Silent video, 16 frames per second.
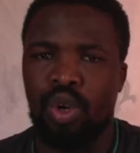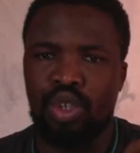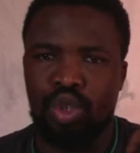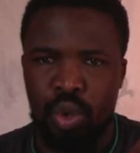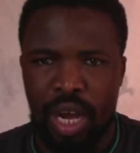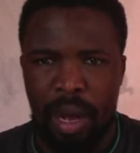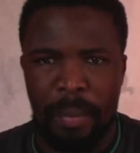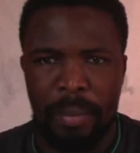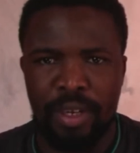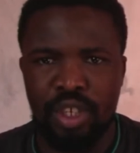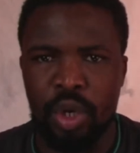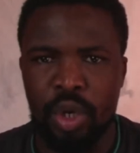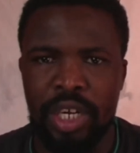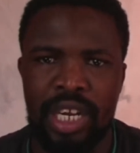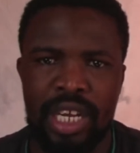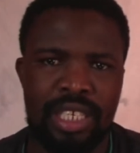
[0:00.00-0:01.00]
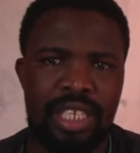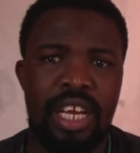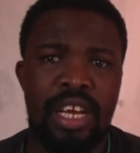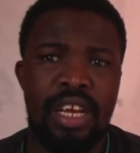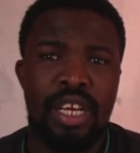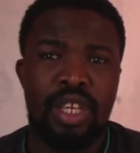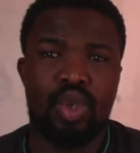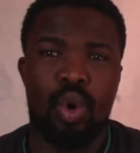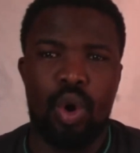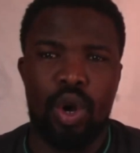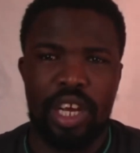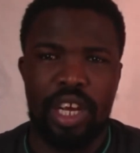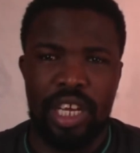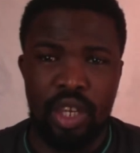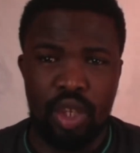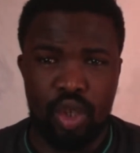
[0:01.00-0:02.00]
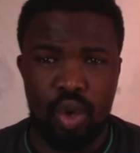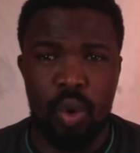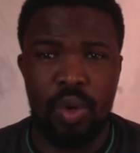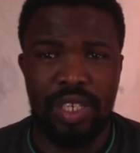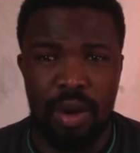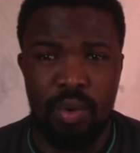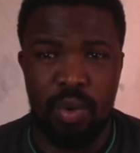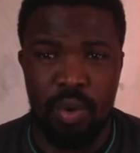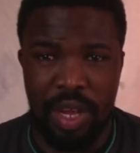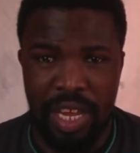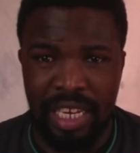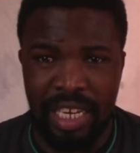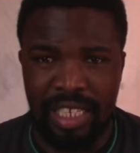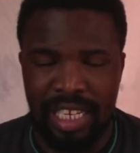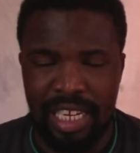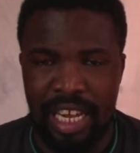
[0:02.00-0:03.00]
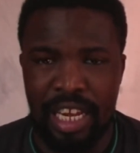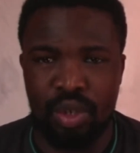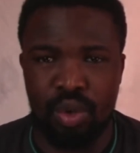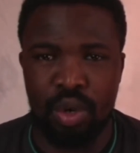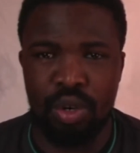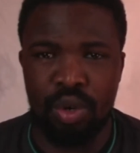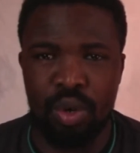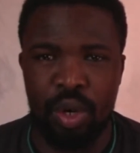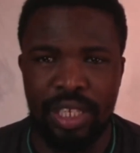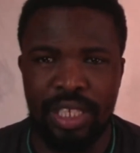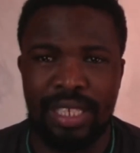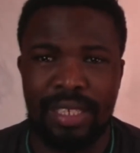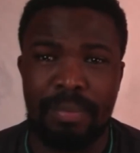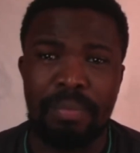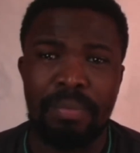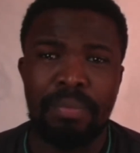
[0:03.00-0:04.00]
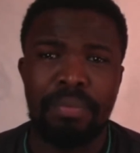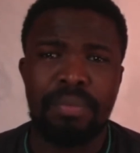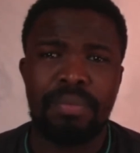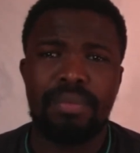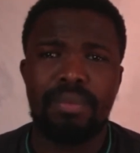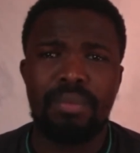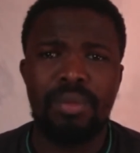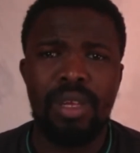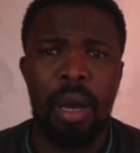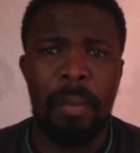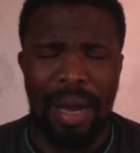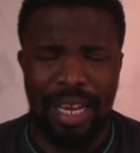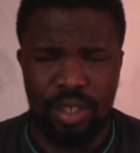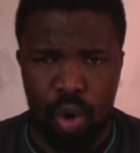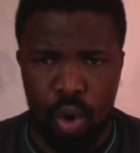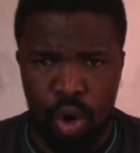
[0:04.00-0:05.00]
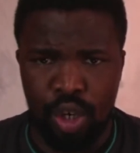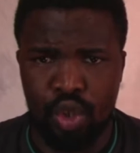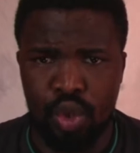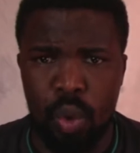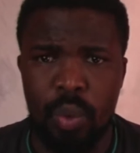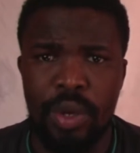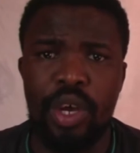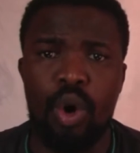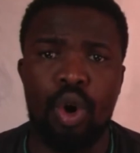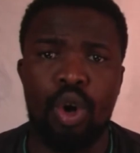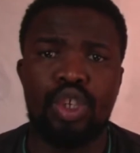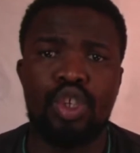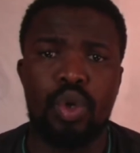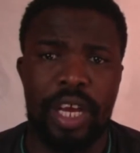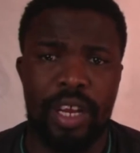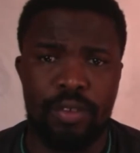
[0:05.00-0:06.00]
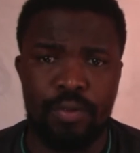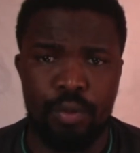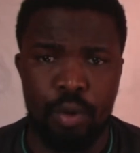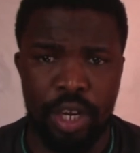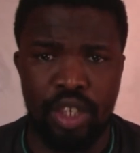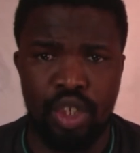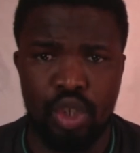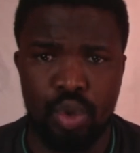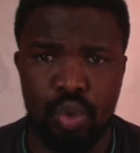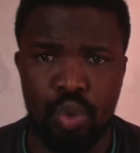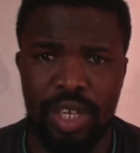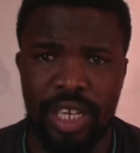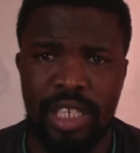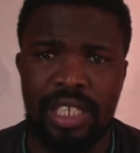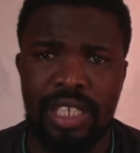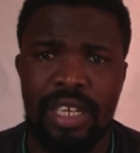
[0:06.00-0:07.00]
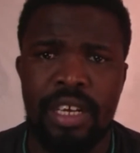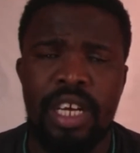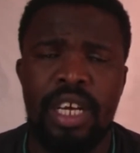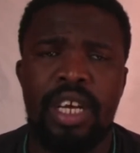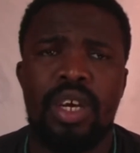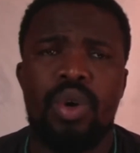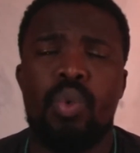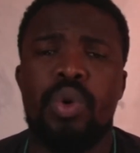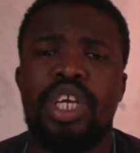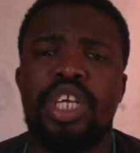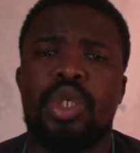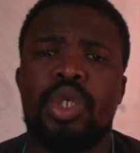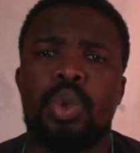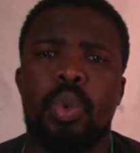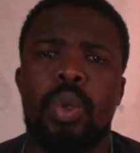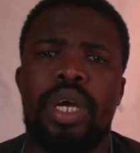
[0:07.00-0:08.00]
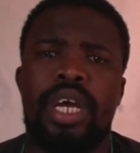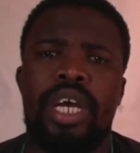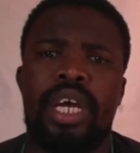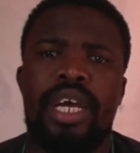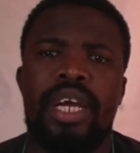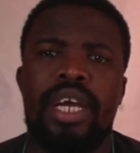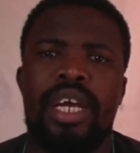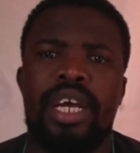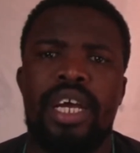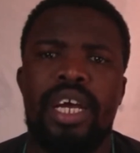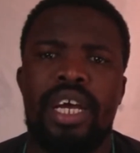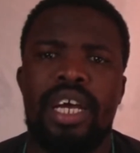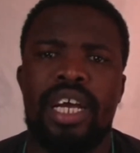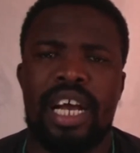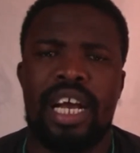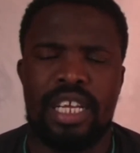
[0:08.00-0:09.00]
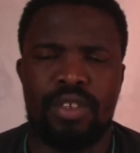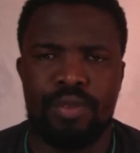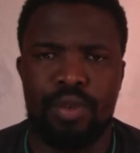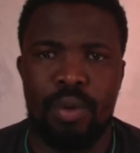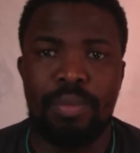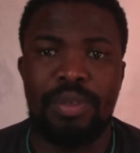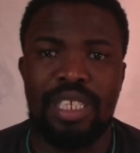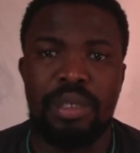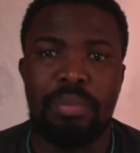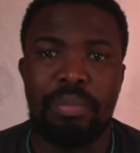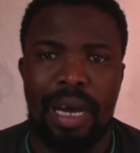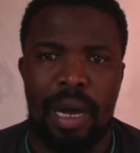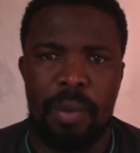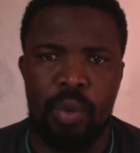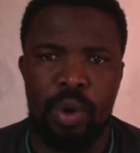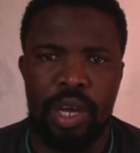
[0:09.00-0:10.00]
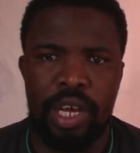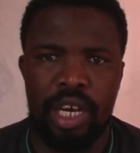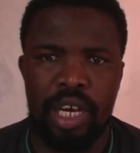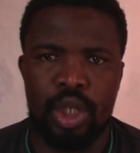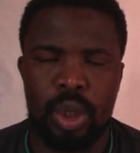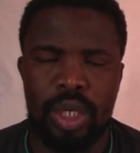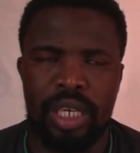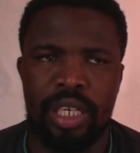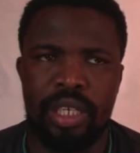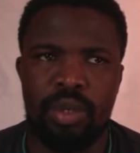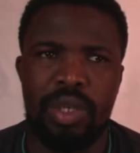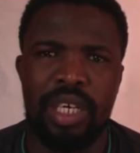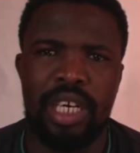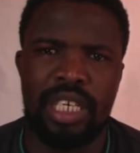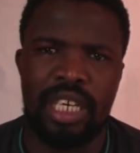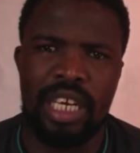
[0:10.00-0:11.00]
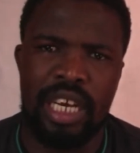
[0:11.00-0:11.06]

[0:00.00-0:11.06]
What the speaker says: to come and join us. So in total we were 88 on course. But also we also had foreign students, which were guys from Zimbabwe. Actually, we had